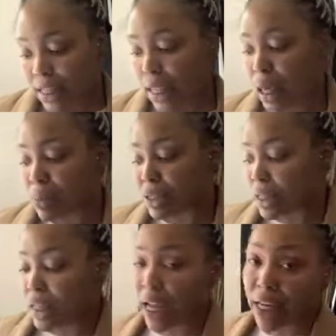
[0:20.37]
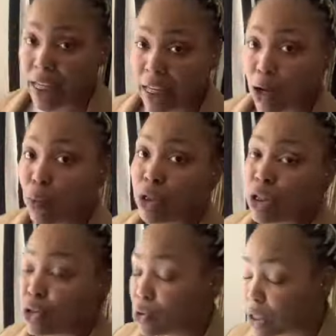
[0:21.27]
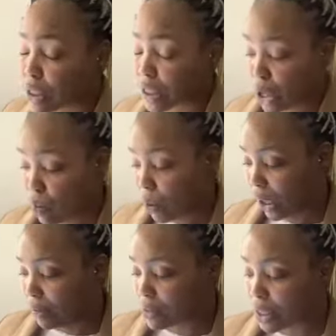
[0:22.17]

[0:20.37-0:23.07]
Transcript: imaging technique which uses sound waves